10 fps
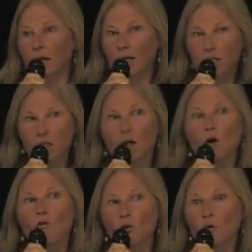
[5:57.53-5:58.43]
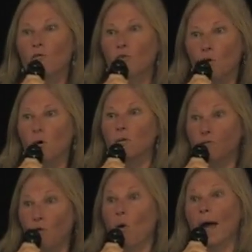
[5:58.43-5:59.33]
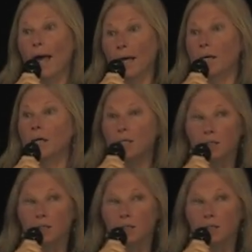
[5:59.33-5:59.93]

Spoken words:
his clover for hay, and